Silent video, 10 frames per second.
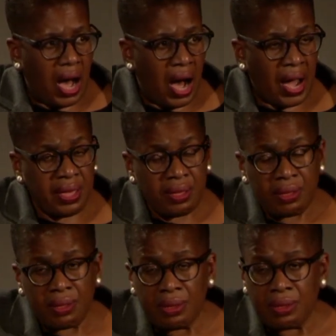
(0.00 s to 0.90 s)
I
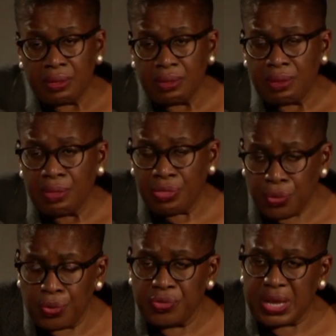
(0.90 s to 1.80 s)

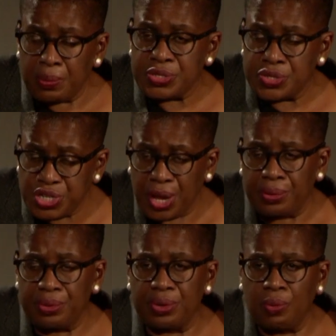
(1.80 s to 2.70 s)
thought that it was a
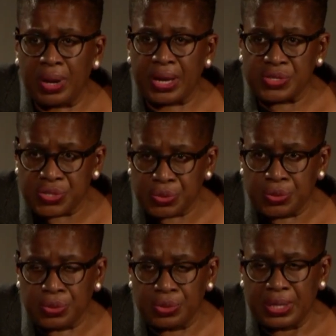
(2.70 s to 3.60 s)
joke when I
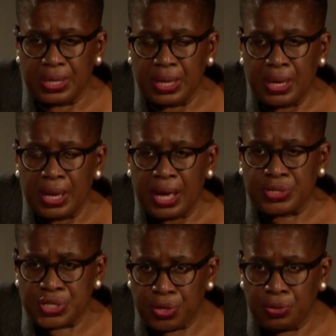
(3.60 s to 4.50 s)
saw a
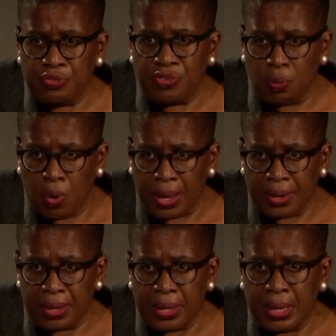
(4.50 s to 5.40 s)

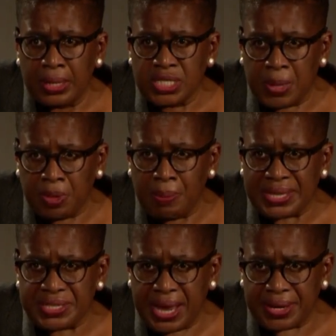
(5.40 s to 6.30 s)
2-for-1 double
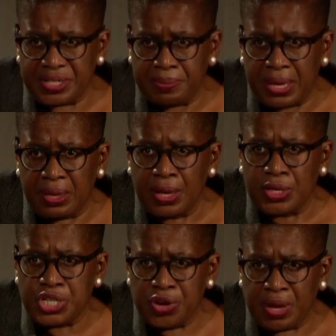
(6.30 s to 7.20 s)
mastectomy
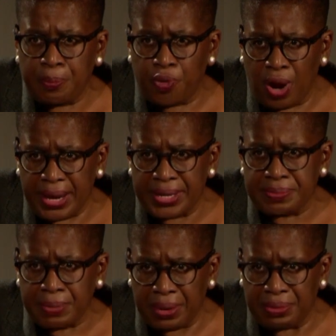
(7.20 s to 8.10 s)
during Pride
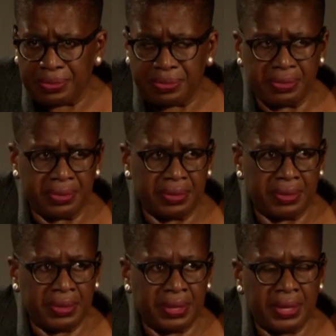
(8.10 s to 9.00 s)
Month.
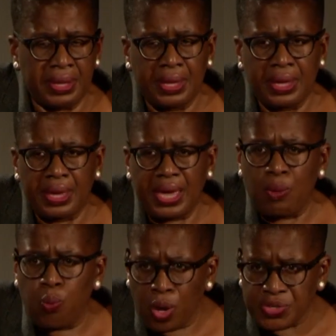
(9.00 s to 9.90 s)
It
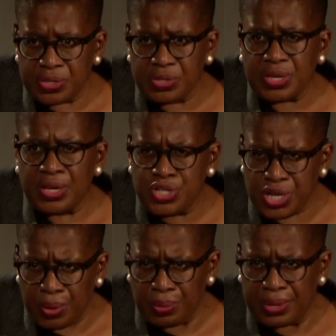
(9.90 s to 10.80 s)
wasn't a
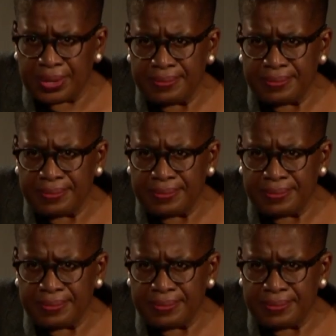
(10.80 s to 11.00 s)
joke.